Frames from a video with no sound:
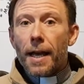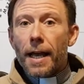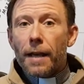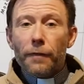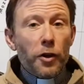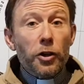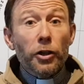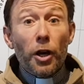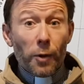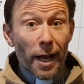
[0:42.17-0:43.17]
If you could
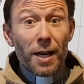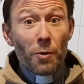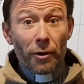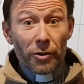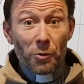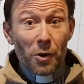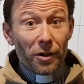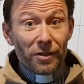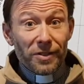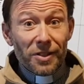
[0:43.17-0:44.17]
go anywhere in the
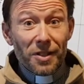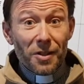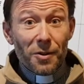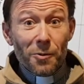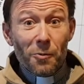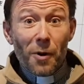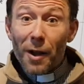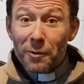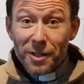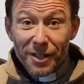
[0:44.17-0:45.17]
world, where
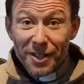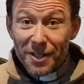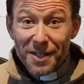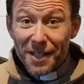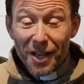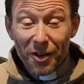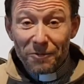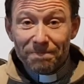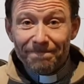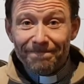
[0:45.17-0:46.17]
would you choose to go?
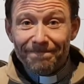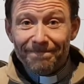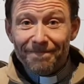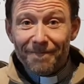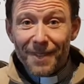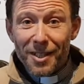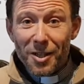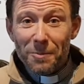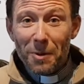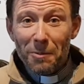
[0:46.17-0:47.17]
You
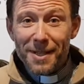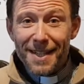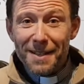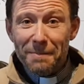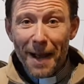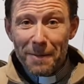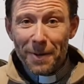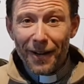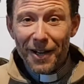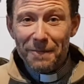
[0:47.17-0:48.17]
can probably see the map
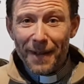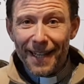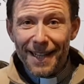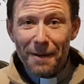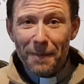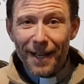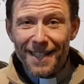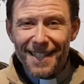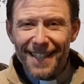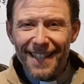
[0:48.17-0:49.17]
behind me, and that might
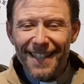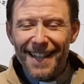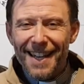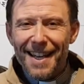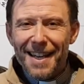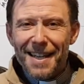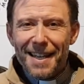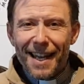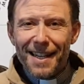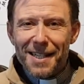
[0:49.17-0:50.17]

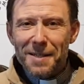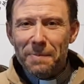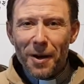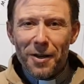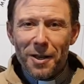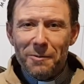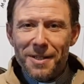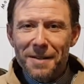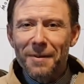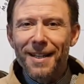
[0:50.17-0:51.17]
inspire you with
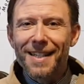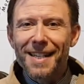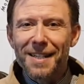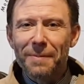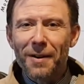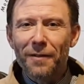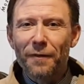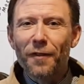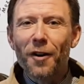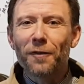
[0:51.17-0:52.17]
some ideas about
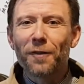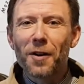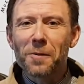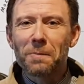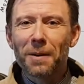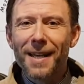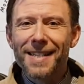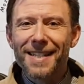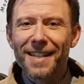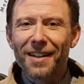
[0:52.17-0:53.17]
far-flung
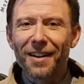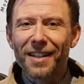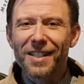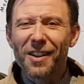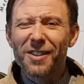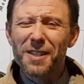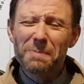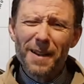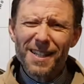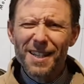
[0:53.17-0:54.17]
places that you'd like to go,
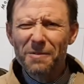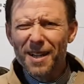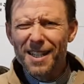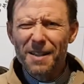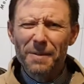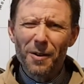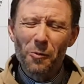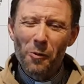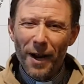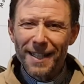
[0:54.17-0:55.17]
especially when it's a bit
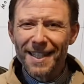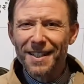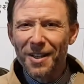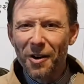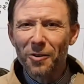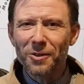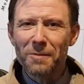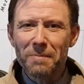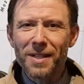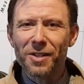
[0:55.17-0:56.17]
wet and cold
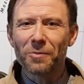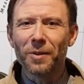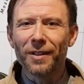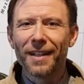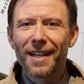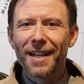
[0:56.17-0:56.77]
and miserable,